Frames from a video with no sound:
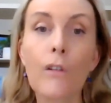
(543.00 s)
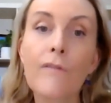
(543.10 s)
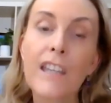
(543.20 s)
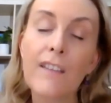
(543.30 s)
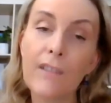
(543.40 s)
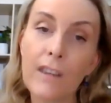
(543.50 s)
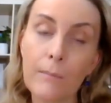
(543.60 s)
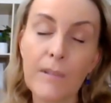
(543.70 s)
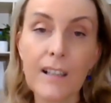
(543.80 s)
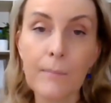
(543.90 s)
or have given
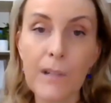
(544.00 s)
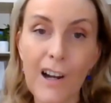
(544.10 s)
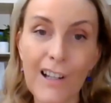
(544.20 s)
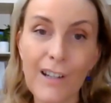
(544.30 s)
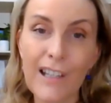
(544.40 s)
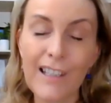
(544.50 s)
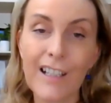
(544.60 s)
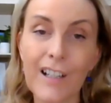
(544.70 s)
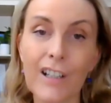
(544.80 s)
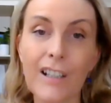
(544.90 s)
them some kind of
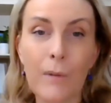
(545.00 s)
insight.